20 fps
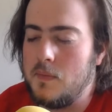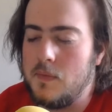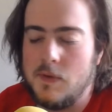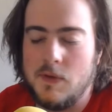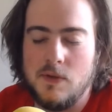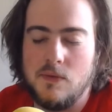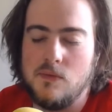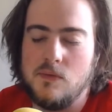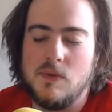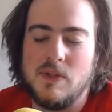
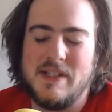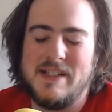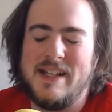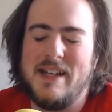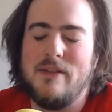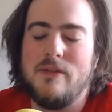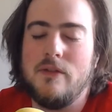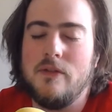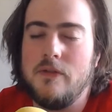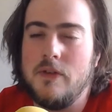the
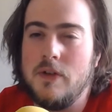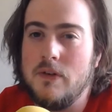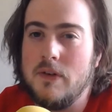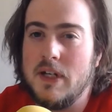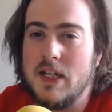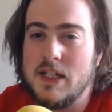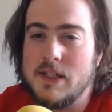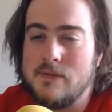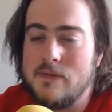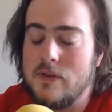set review,
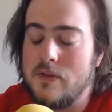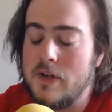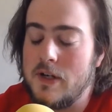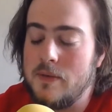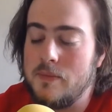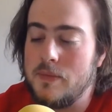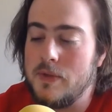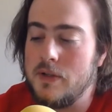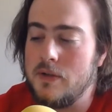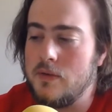I guess, for
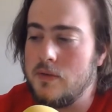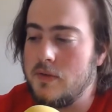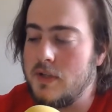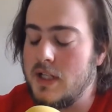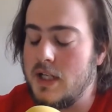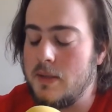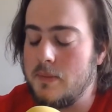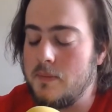Granblue